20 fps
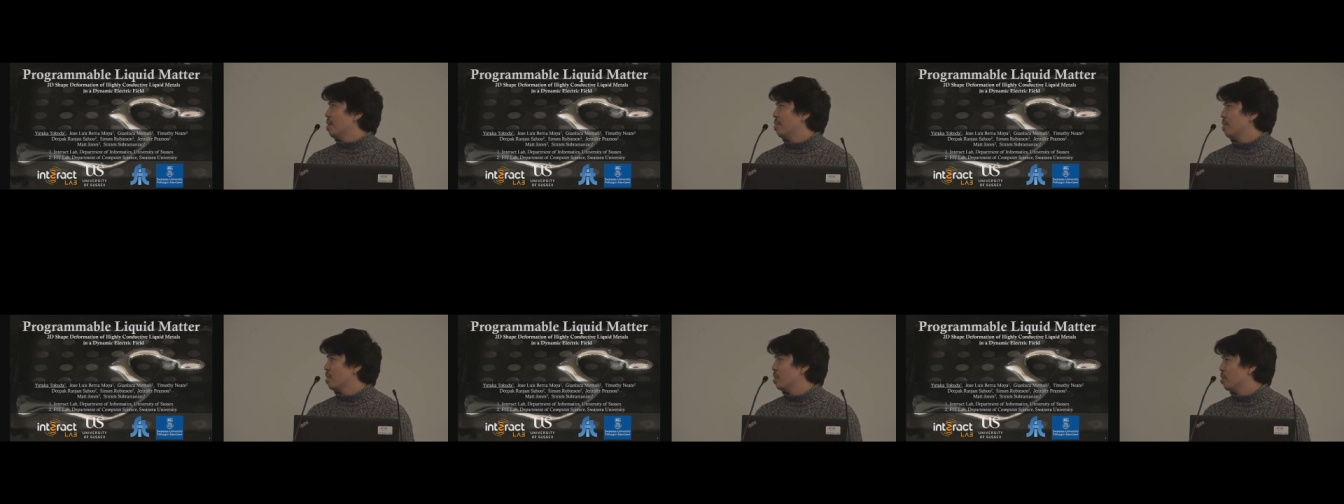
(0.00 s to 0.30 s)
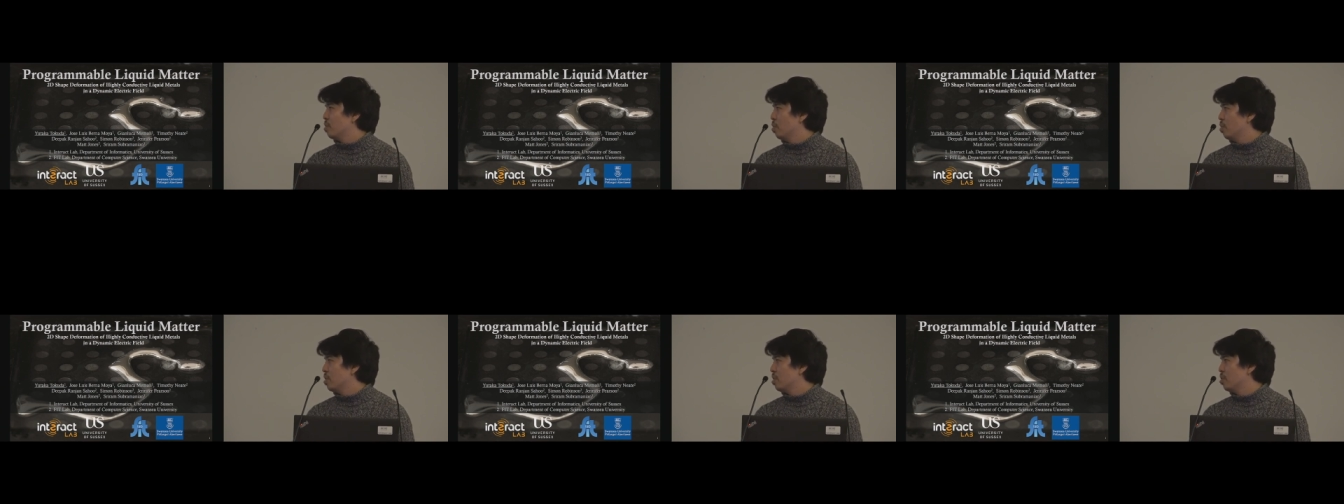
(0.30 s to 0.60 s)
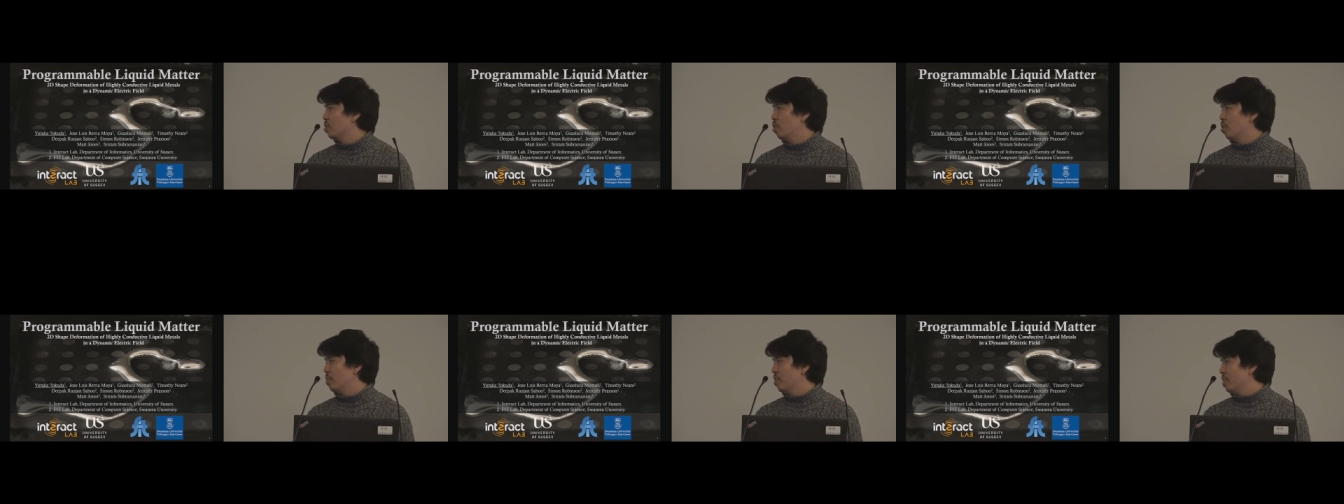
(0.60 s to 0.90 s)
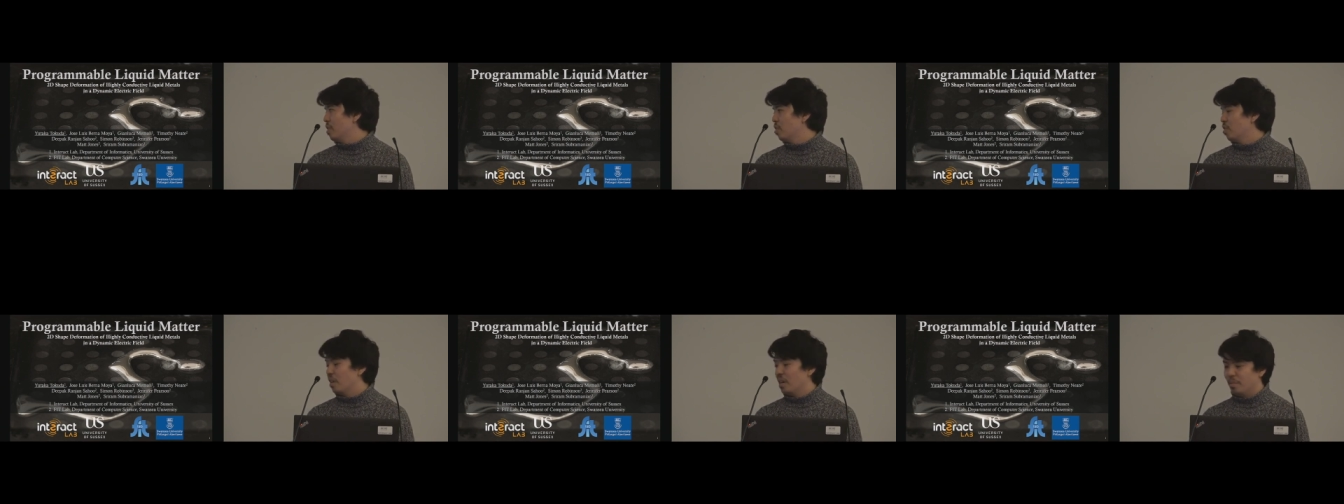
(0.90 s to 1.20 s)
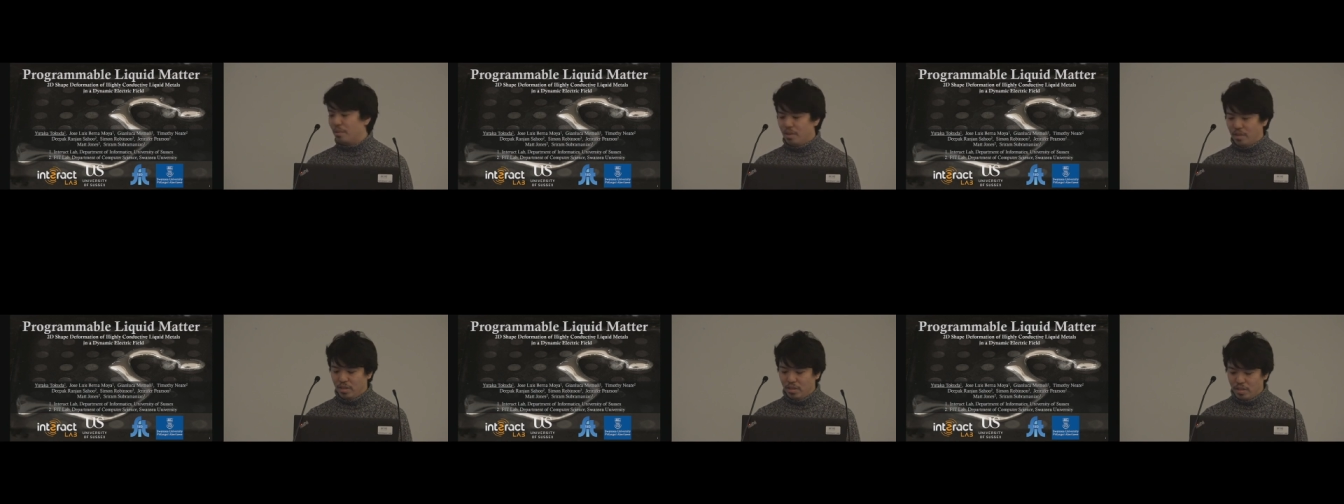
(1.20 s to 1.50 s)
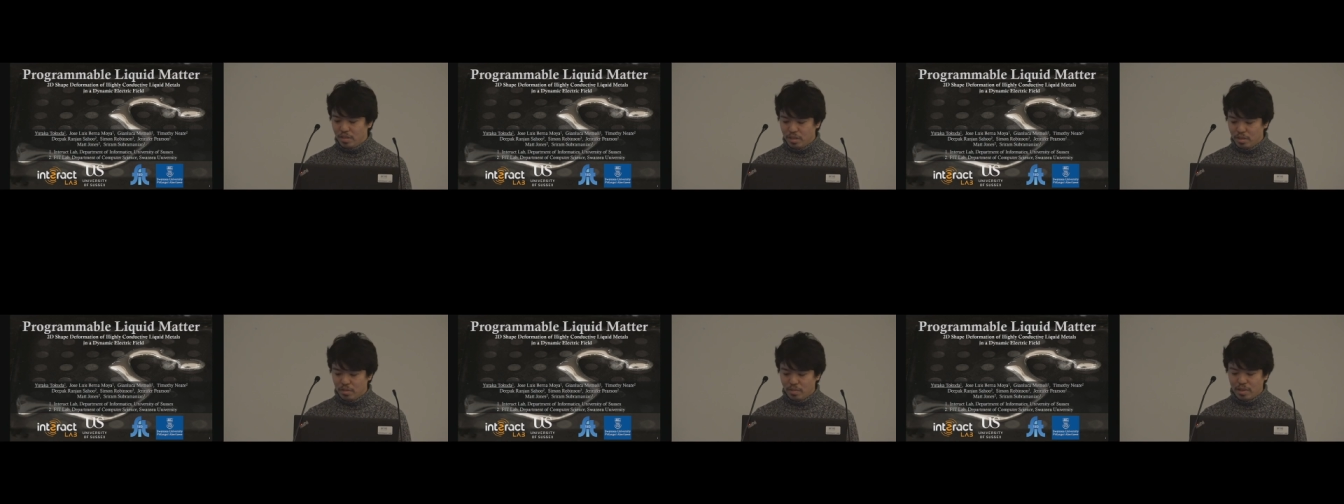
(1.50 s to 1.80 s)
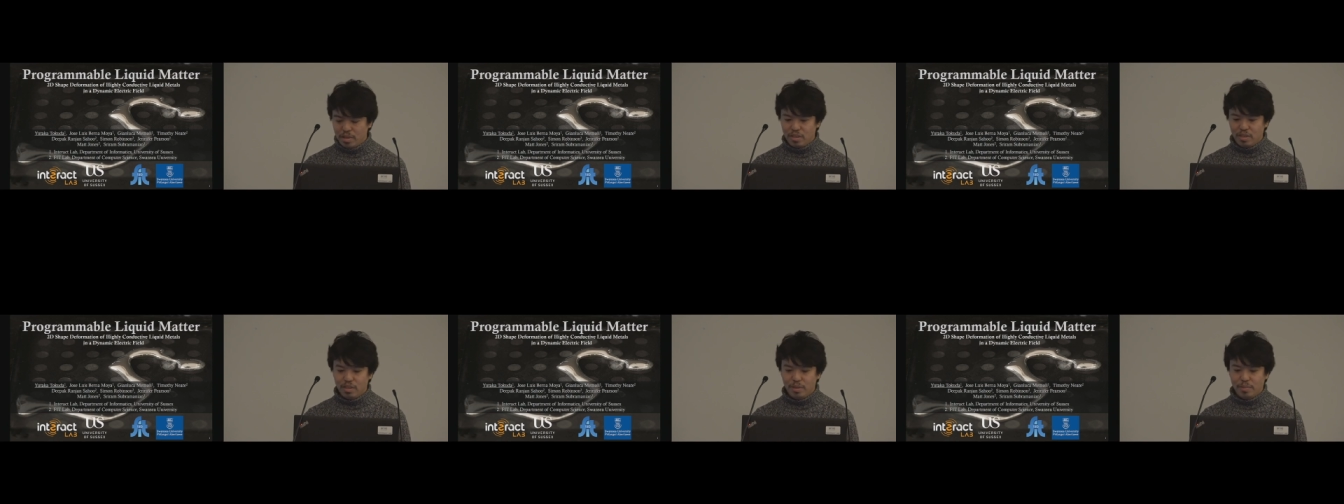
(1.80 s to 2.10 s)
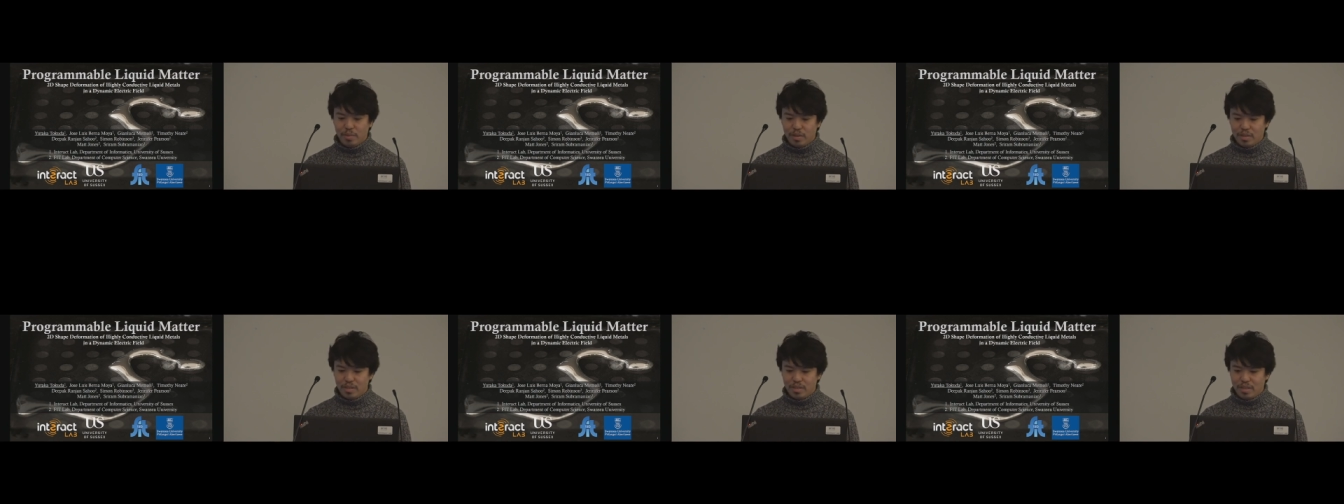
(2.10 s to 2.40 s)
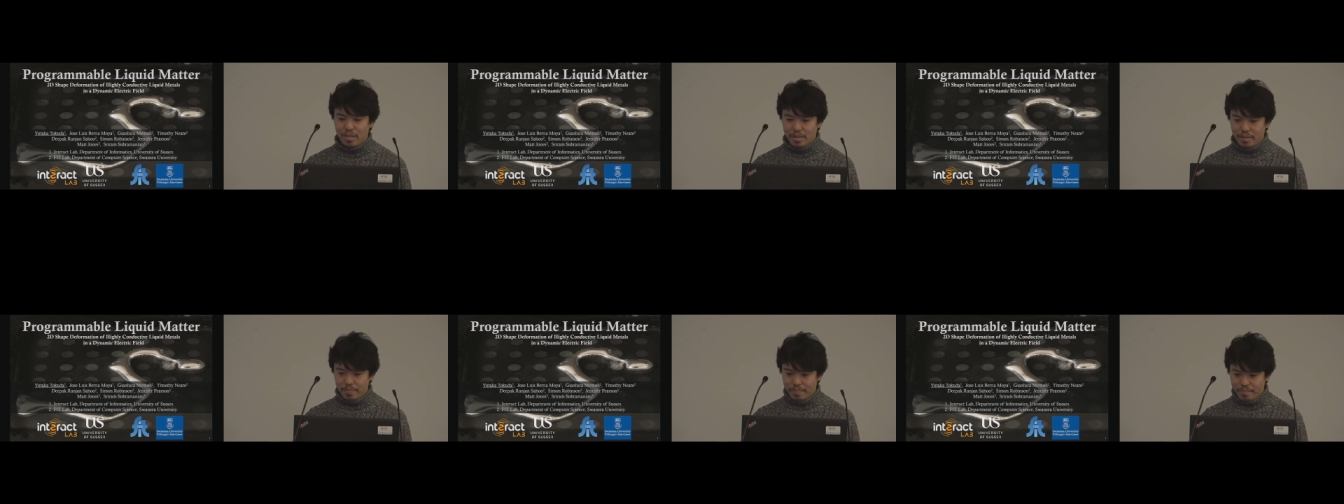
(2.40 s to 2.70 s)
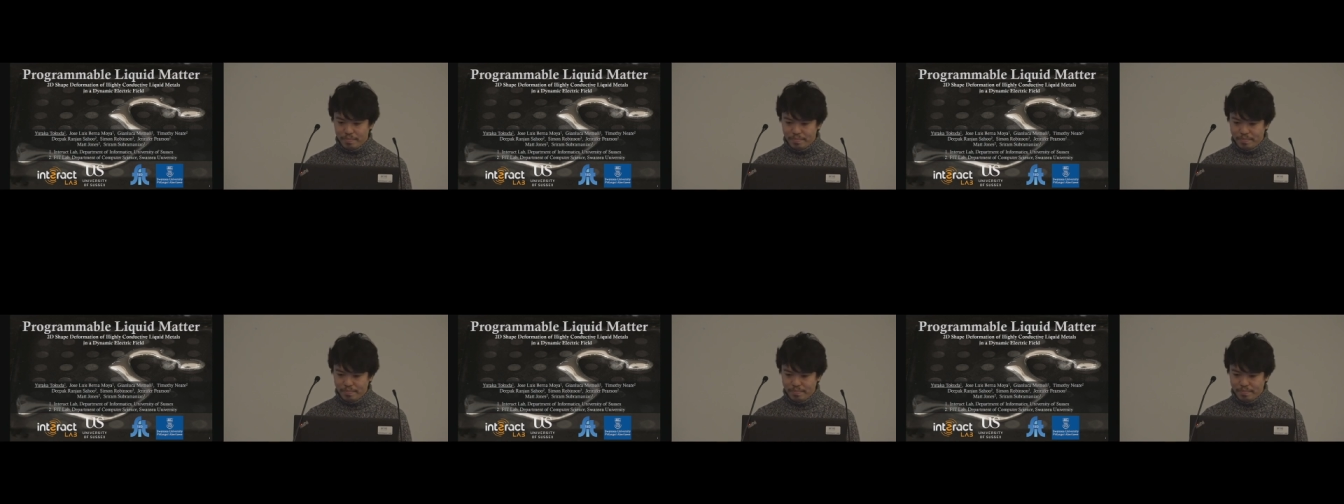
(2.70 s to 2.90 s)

Matt Jones from Hertford in Swansea University.